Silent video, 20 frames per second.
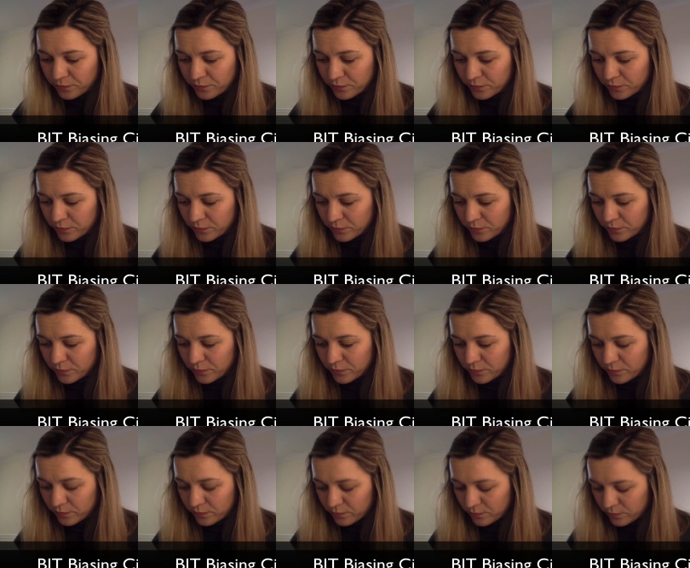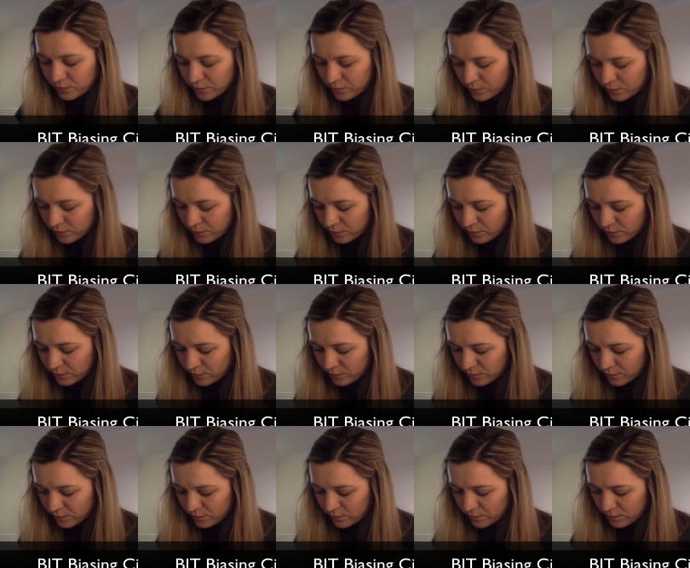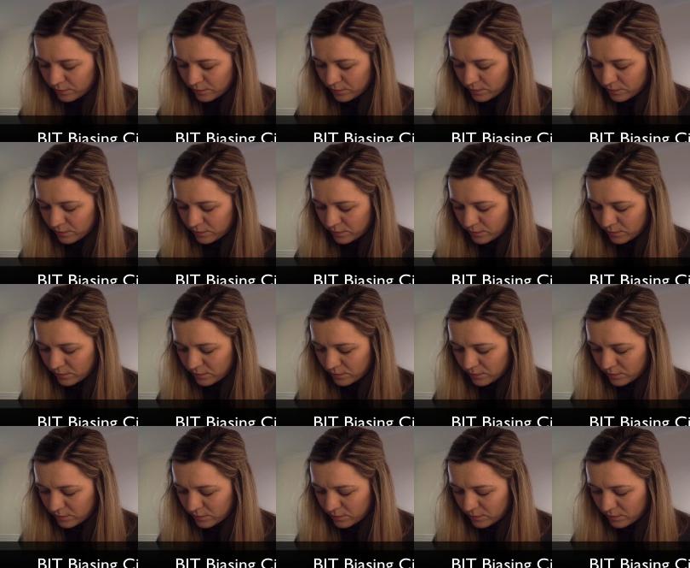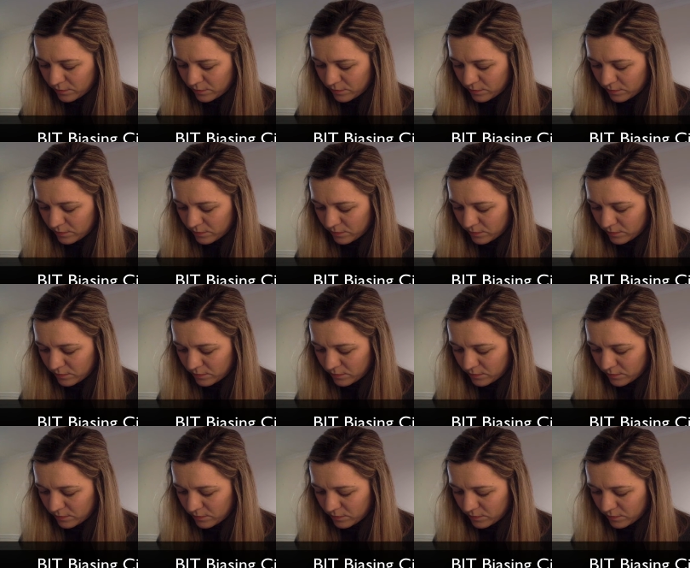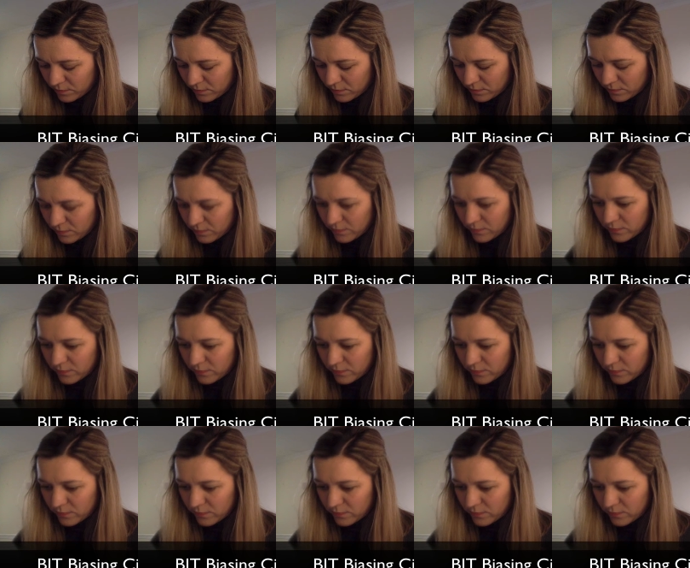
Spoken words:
(no one is talking)